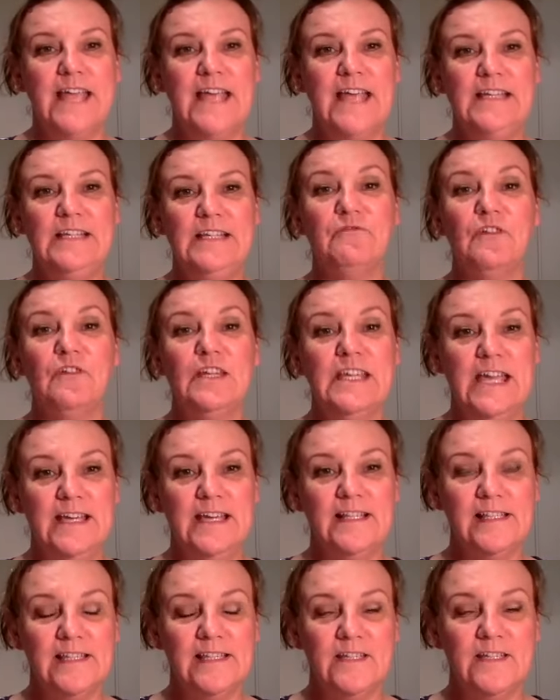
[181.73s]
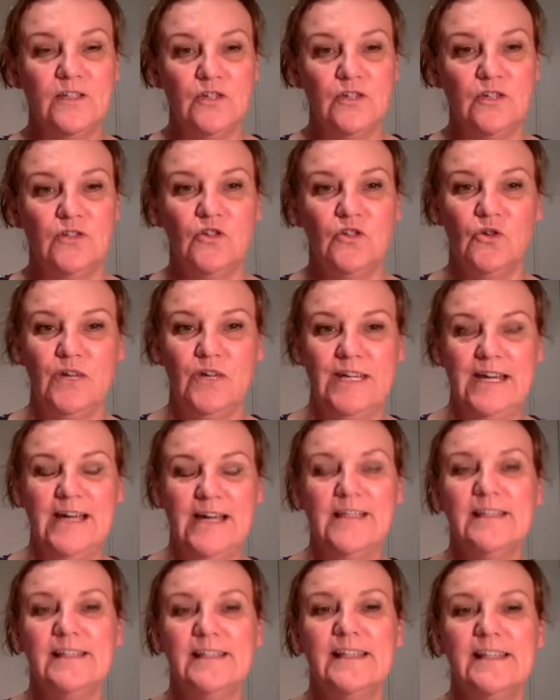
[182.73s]
a different guest to join
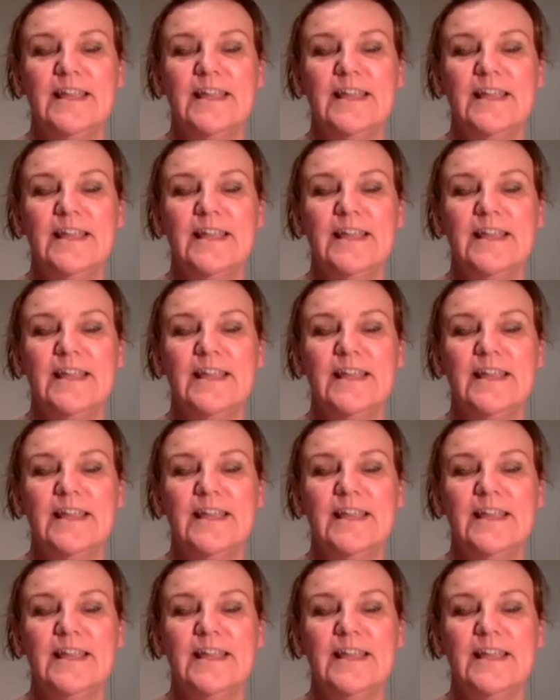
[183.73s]
us.